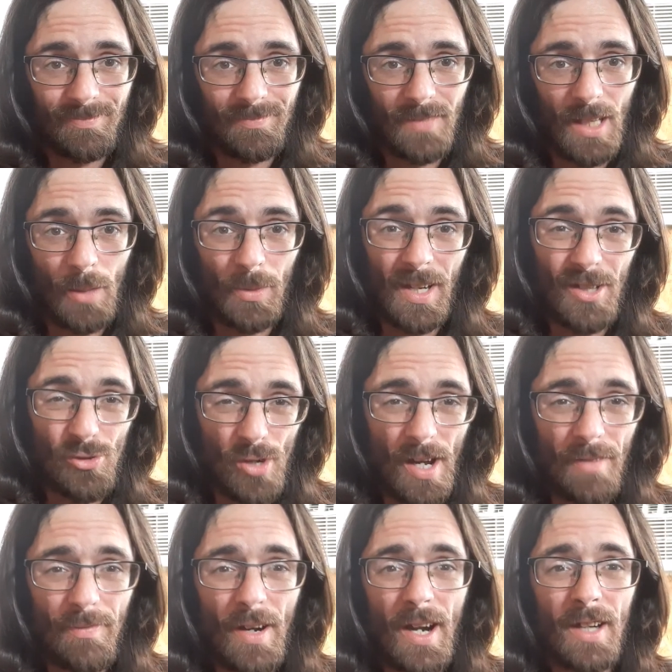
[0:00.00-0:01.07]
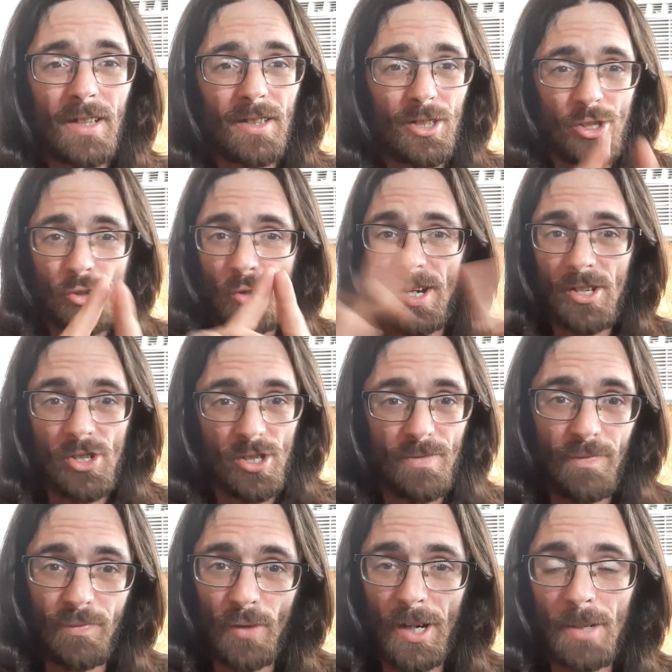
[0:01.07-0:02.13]
And when I dry fired it, the strings just
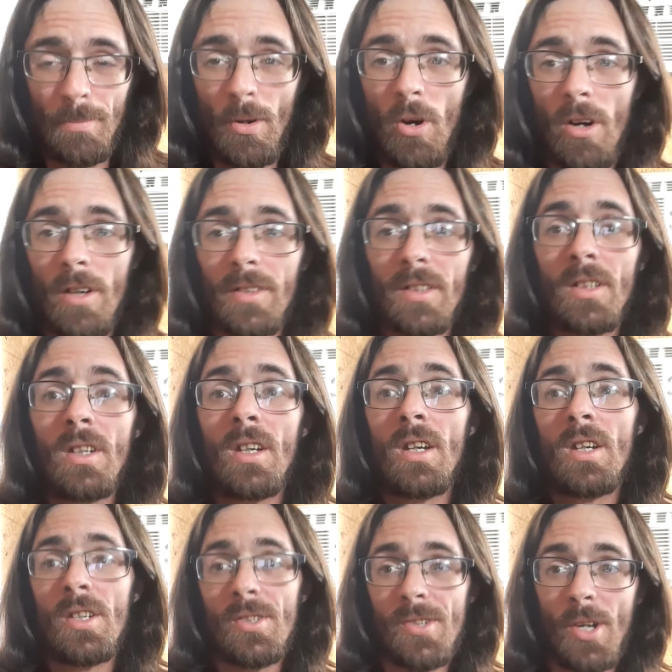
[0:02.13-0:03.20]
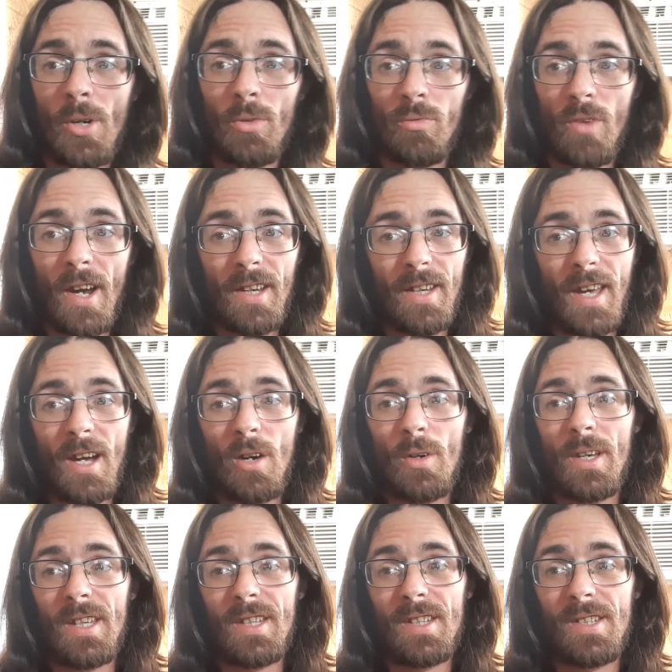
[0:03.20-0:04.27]
frayed apart. So right now
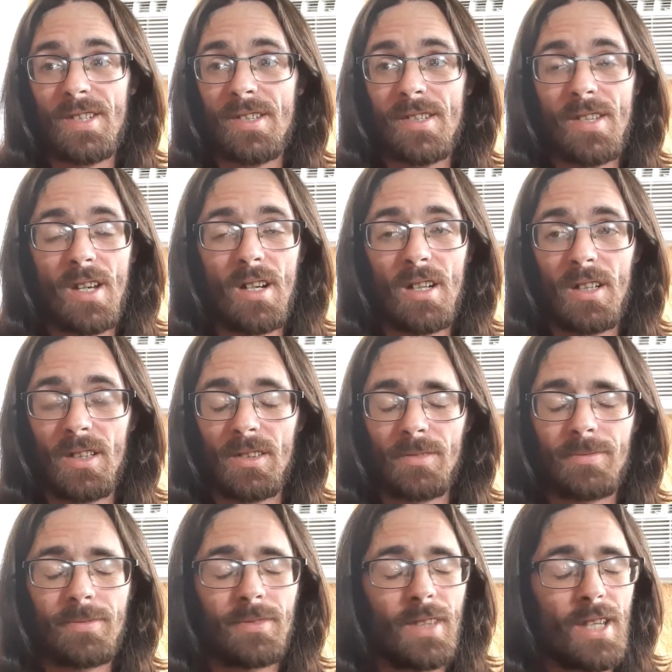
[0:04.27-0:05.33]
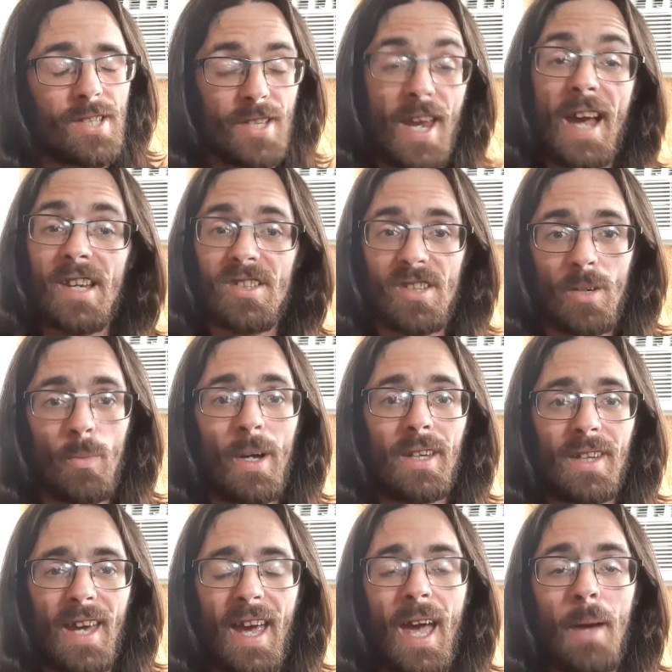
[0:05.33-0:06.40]
it is it's an accident
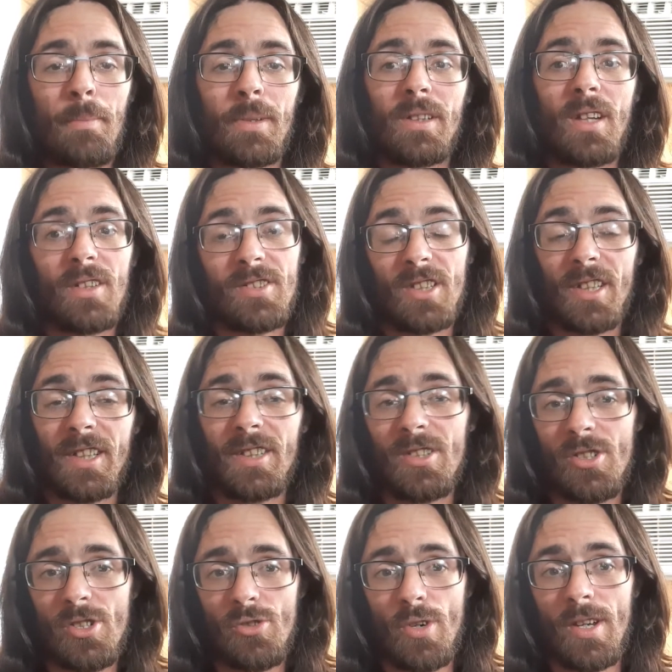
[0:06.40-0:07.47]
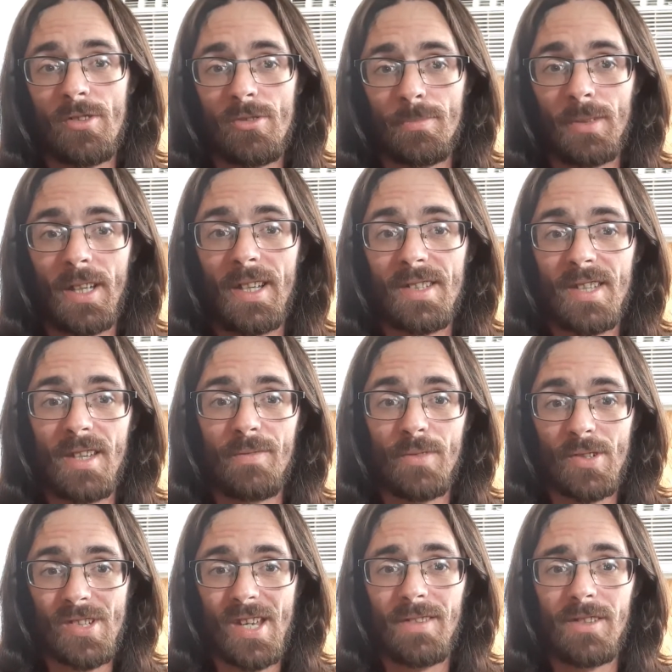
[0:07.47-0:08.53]
waiting to happen until I get the strings replaced. And for
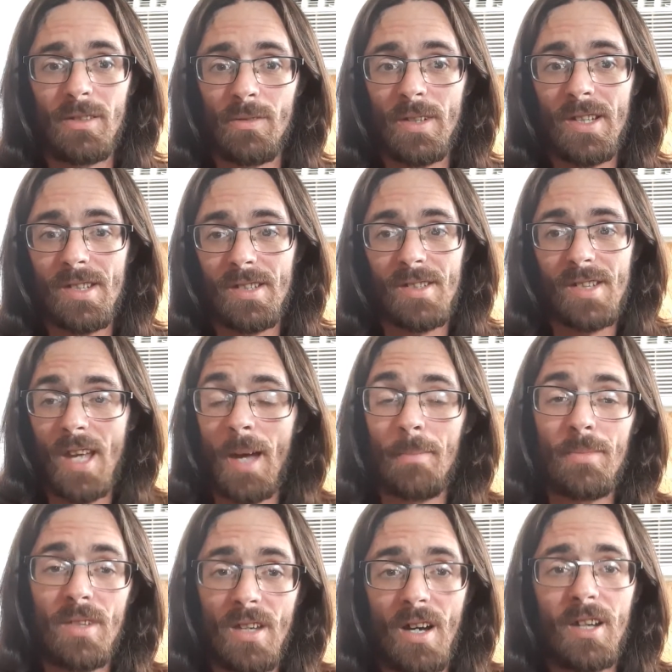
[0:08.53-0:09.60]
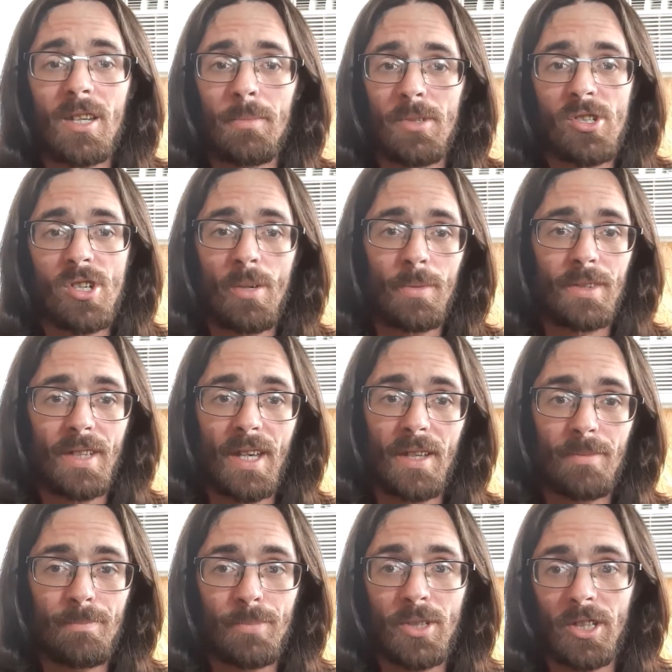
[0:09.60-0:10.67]
safety reasons, I'm not going to be showing
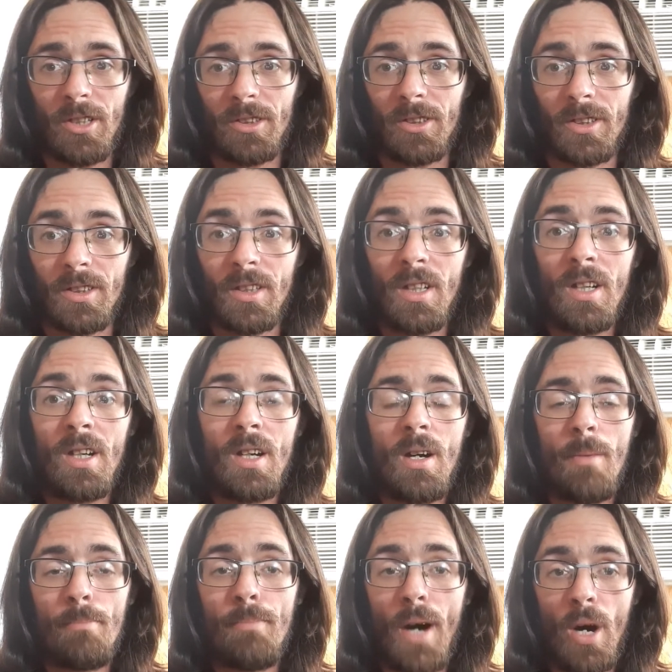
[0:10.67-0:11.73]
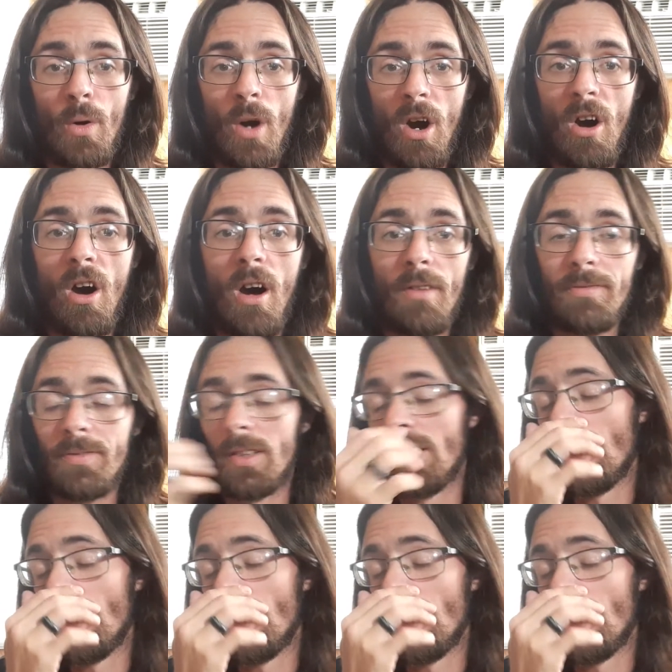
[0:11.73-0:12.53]
that particular bow off.